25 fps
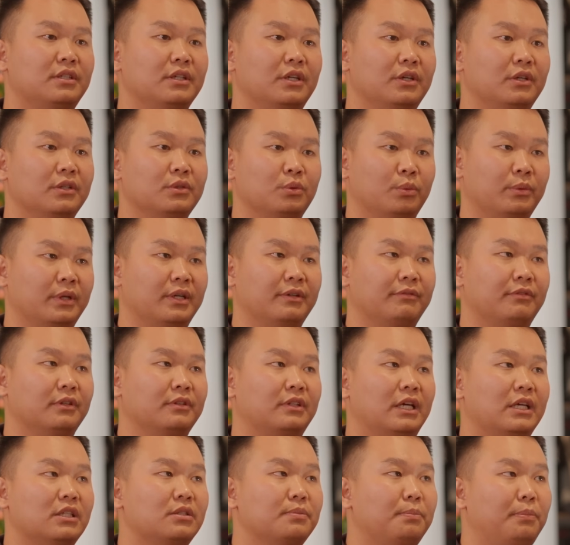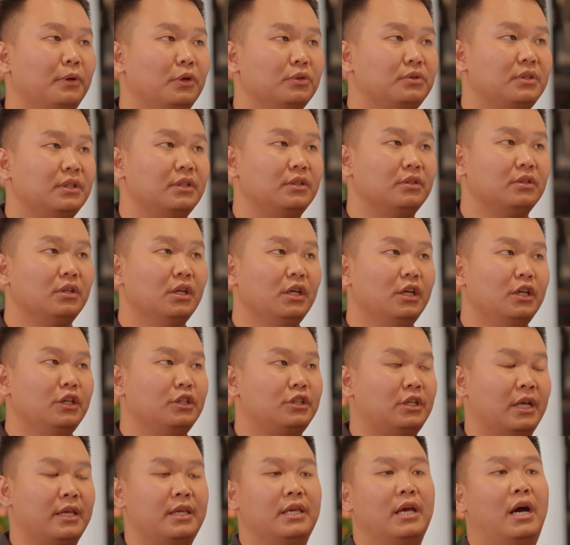Series, whatever, that's built in
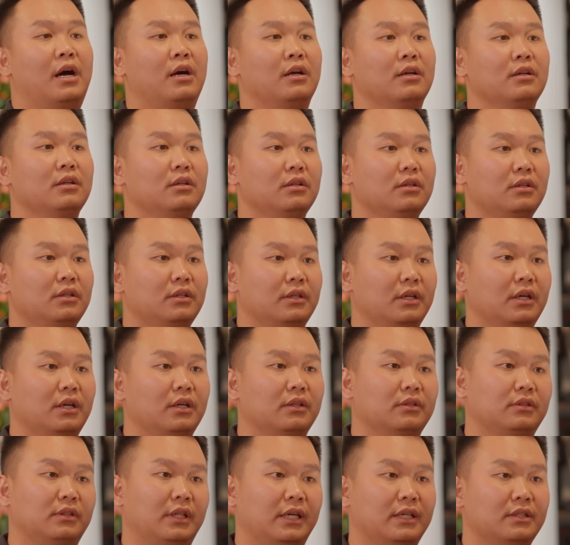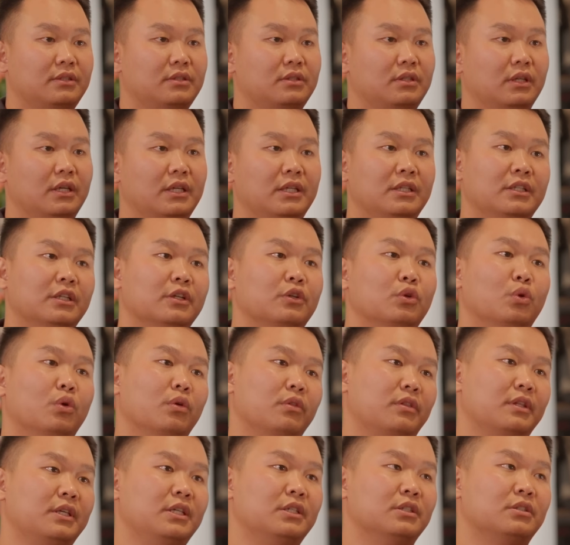Xiang. Yeah, that's in the
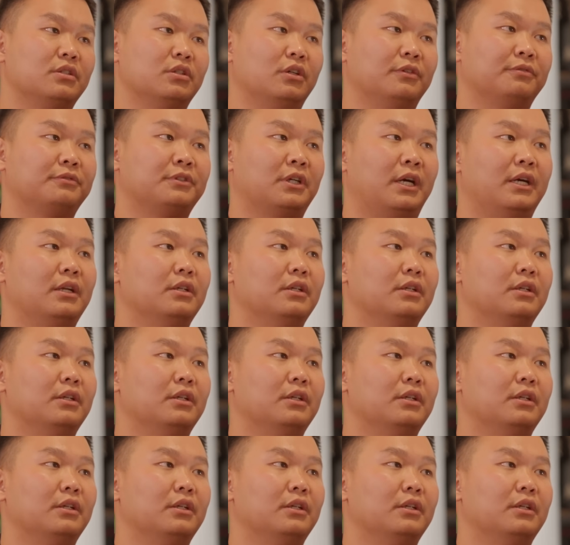northeast of China.